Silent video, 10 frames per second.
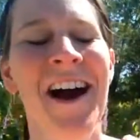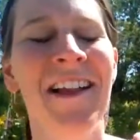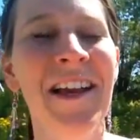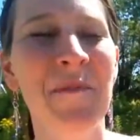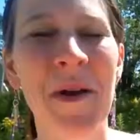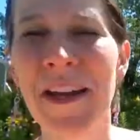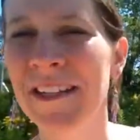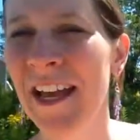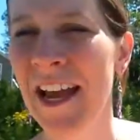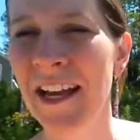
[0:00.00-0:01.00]
I like
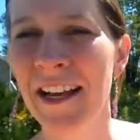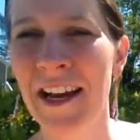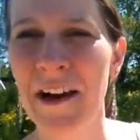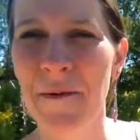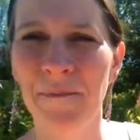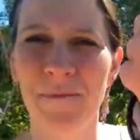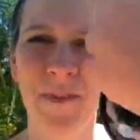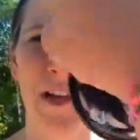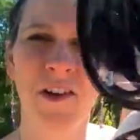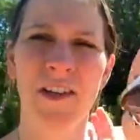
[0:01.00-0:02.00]
baked cake. A
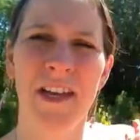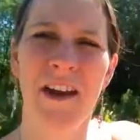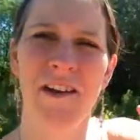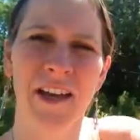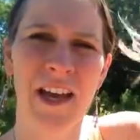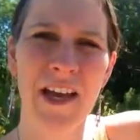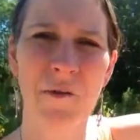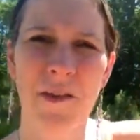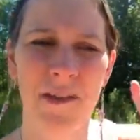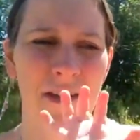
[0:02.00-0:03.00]
good carrot cake
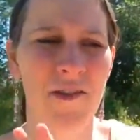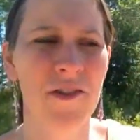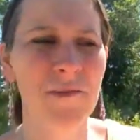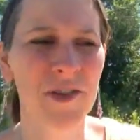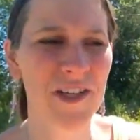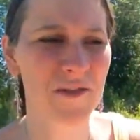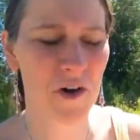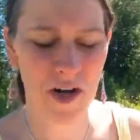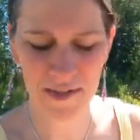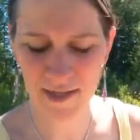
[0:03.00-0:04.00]
with cream cheese
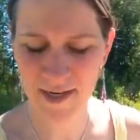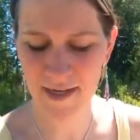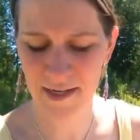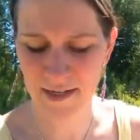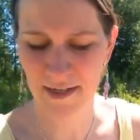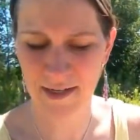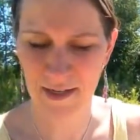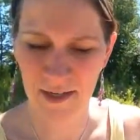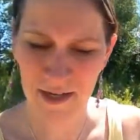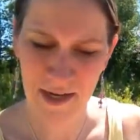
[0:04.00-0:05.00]
frosting.
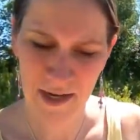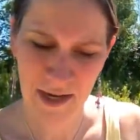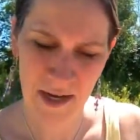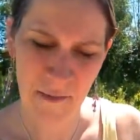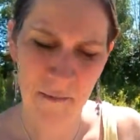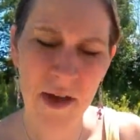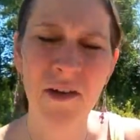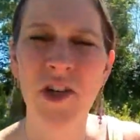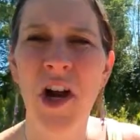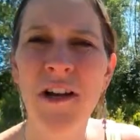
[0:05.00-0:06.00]

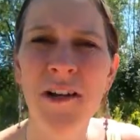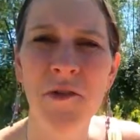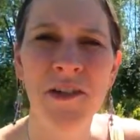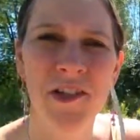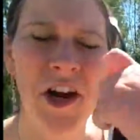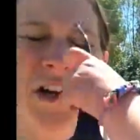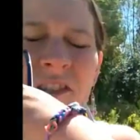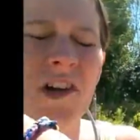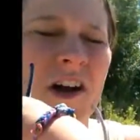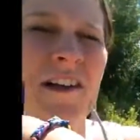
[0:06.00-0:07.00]
Milk chocolate or
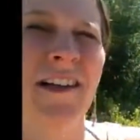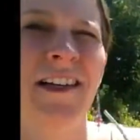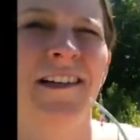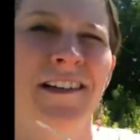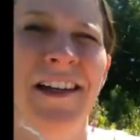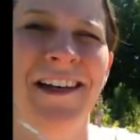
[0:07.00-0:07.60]
dark chocolate?